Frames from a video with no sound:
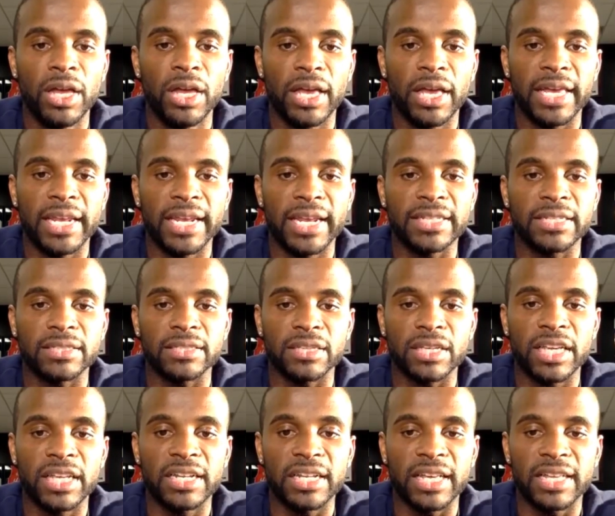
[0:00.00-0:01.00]

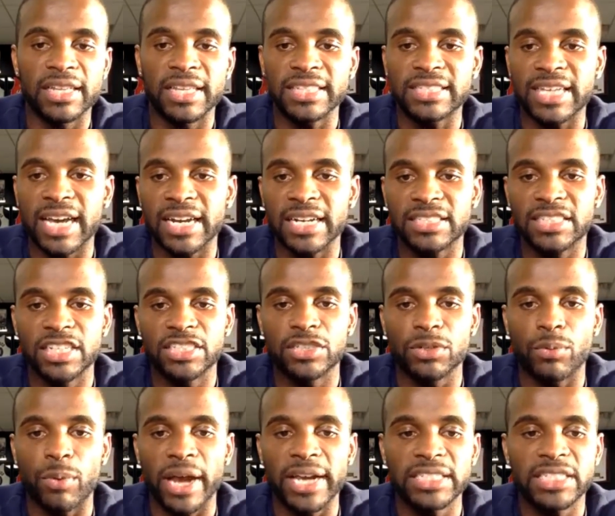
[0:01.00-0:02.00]
in this kind of
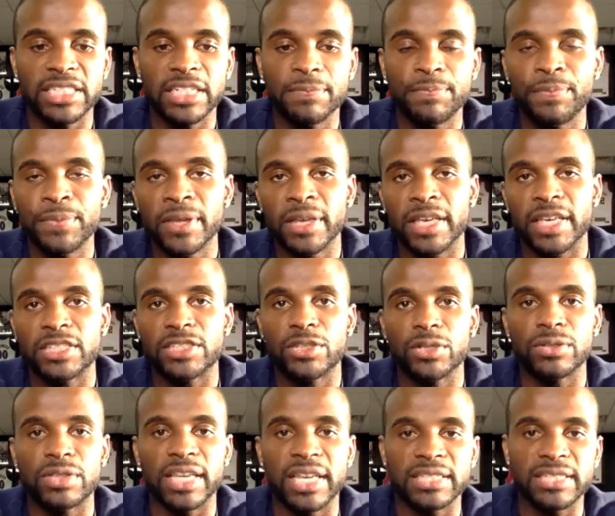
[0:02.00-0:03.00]
situation, it's
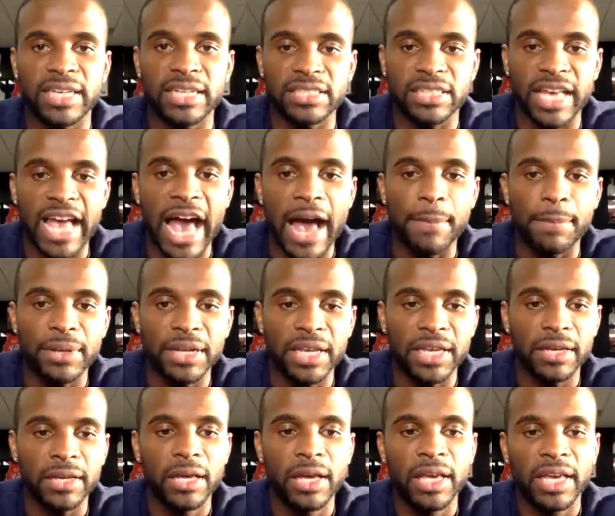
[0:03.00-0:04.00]
two things that's
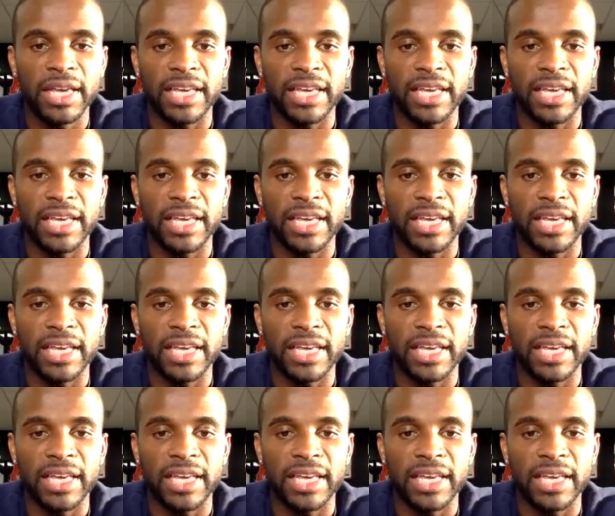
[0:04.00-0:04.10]
happening.